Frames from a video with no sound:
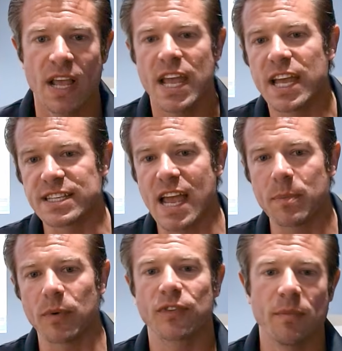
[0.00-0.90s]

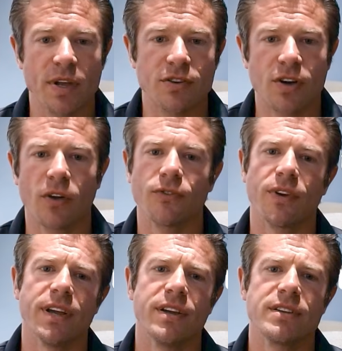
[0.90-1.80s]
Examples can be adultery,
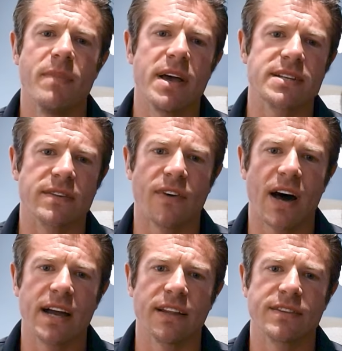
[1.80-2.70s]
domestic
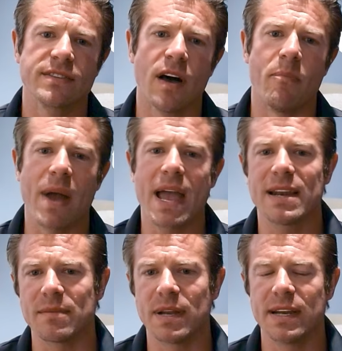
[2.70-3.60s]
violence,
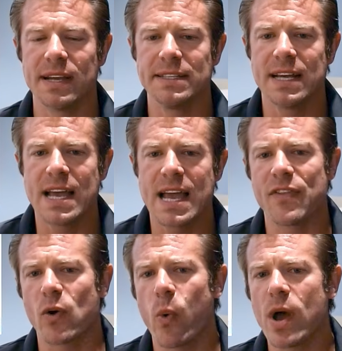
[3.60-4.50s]
abandonment. And
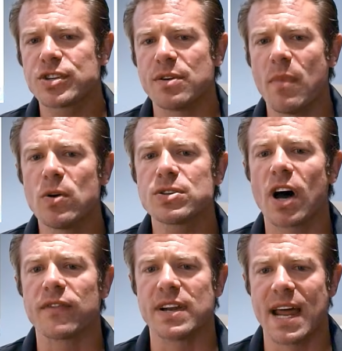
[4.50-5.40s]
the question most
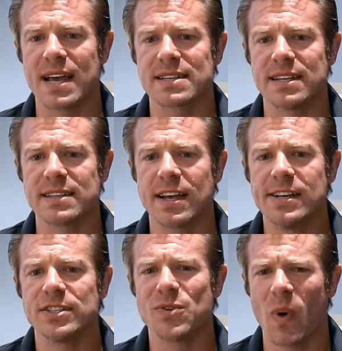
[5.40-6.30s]
often asked is,
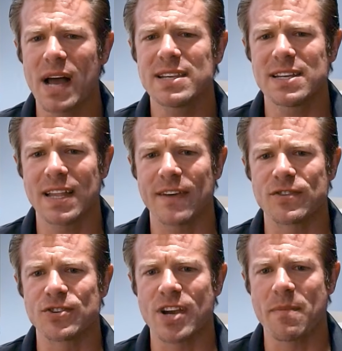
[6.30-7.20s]
do I still have to
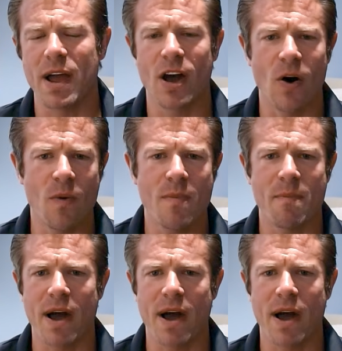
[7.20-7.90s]
share my home, my